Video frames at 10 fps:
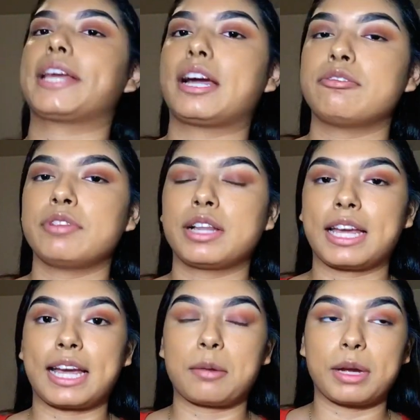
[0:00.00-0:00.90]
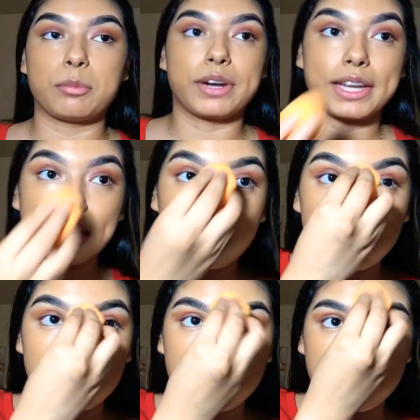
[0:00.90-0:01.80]
like I feel like I might break
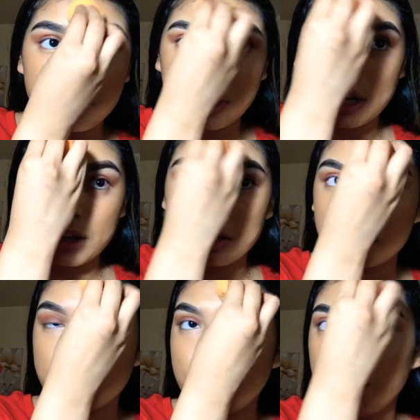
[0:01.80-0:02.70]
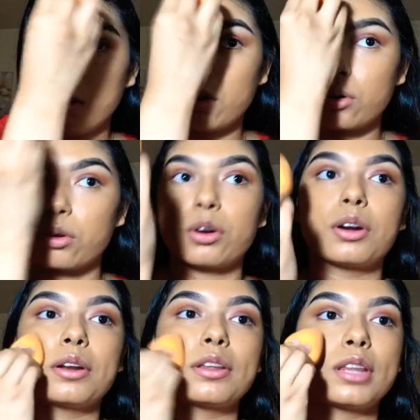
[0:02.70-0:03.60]
out from the product,
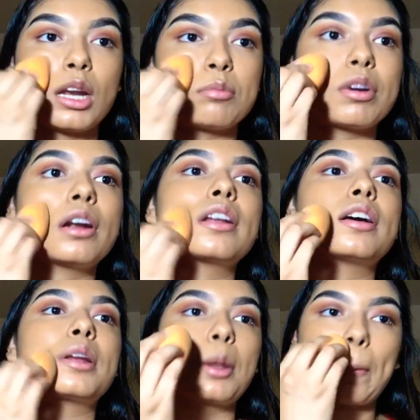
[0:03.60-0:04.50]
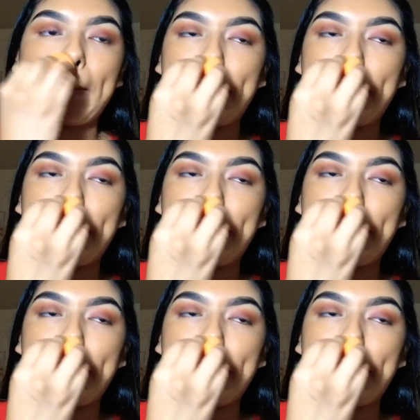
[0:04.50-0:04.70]
or that product